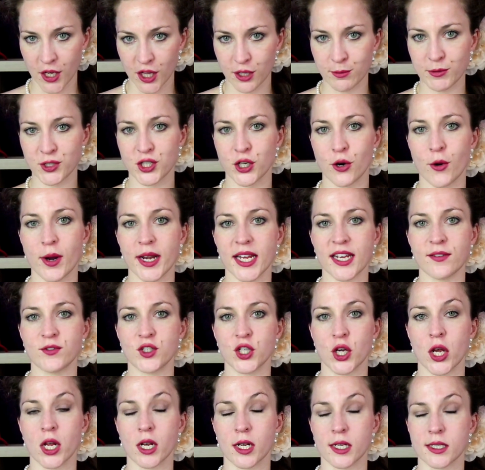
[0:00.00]
The majority of
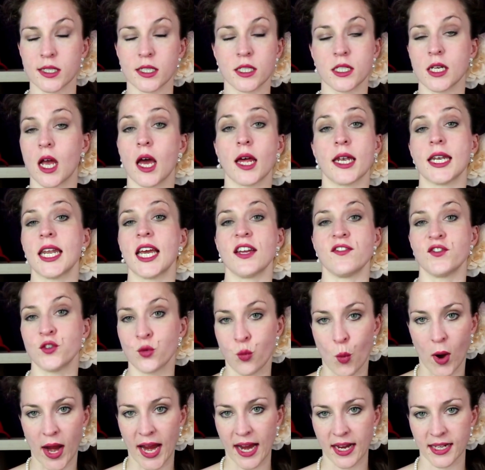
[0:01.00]
journalists are
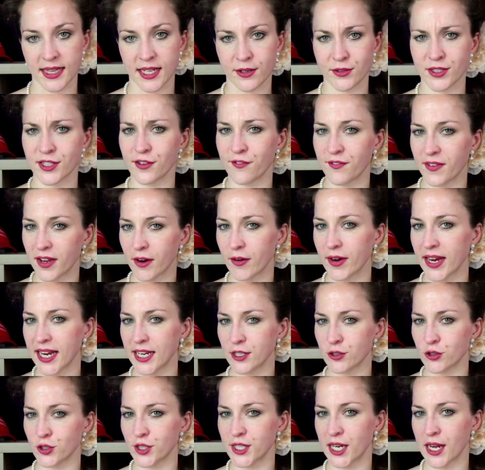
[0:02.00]
left wing. There is a very
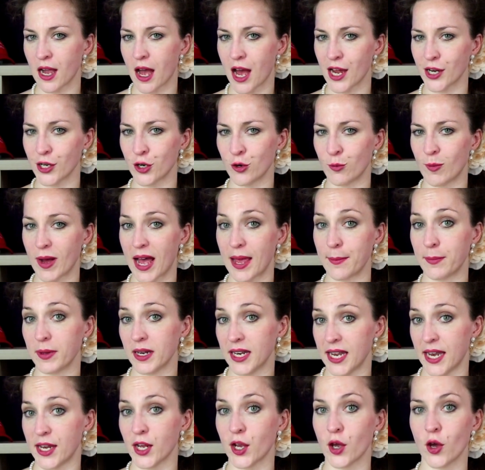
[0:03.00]
interesting article by
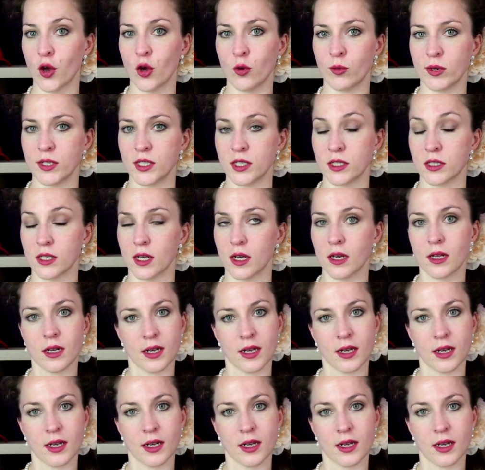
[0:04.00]
Politico, which is a